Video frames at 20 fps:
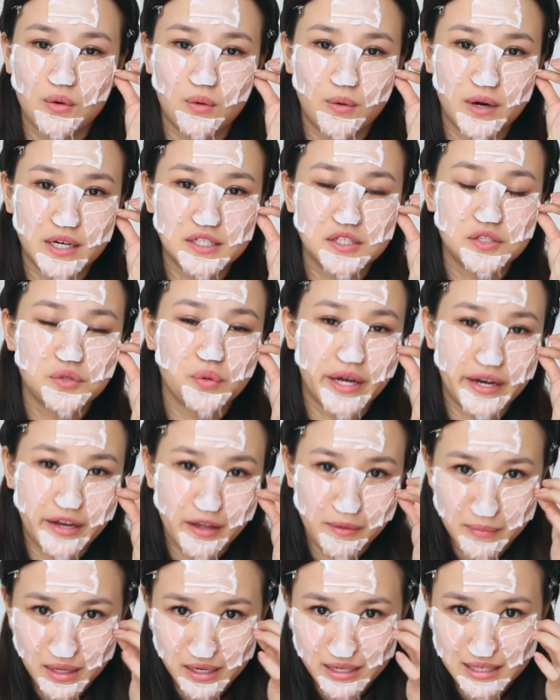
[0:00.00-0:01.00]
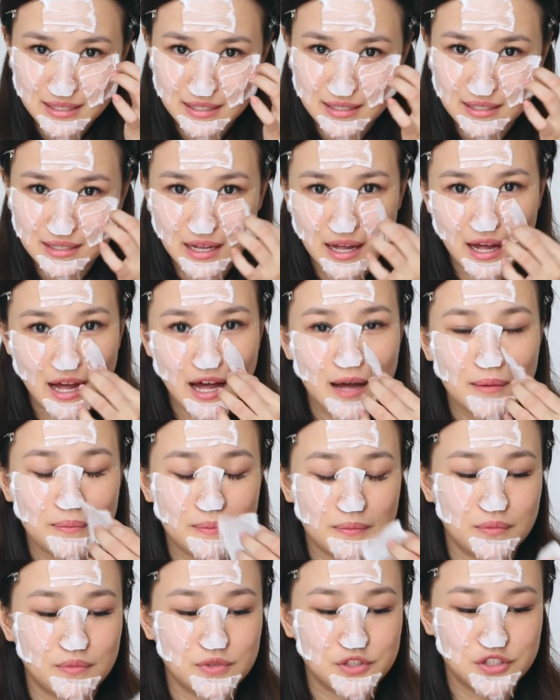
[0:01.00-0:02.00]
Once 20 minutes is
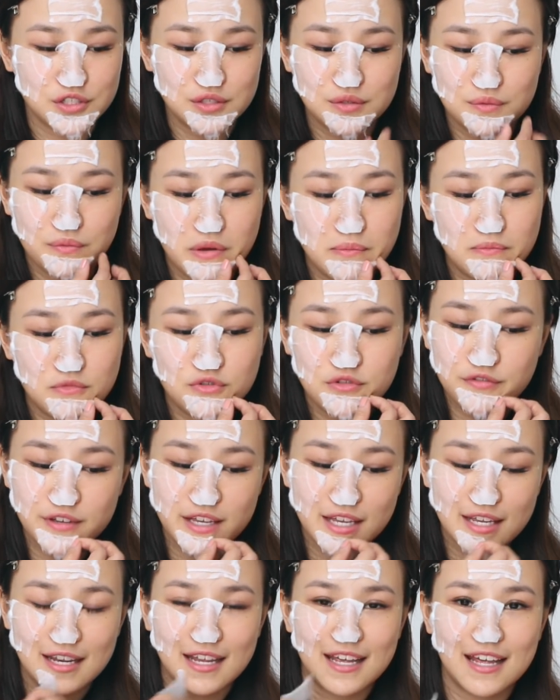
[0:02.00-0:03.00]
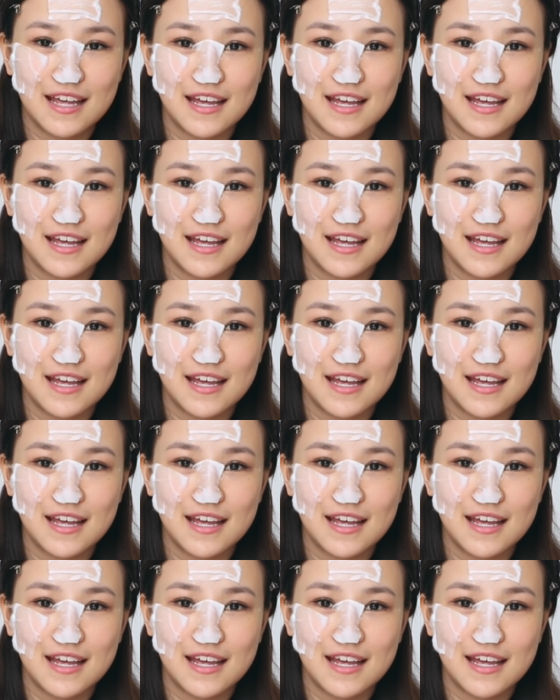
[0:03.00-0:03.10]
up, just remove it